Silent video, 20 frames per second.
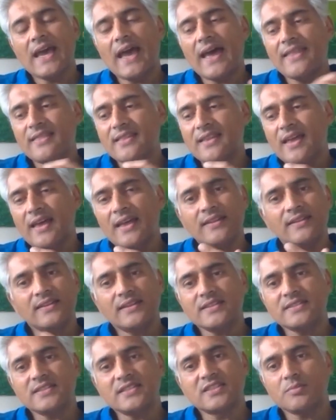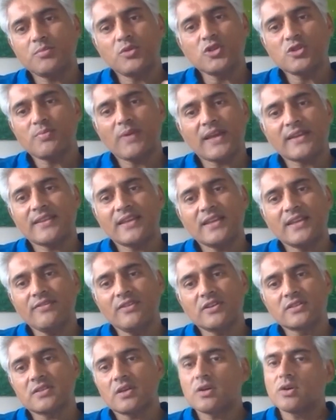and this is the pushback they give
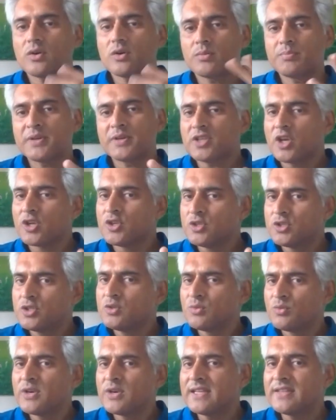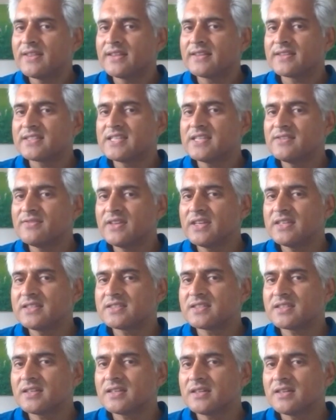us. Oh, but do you really think the TV is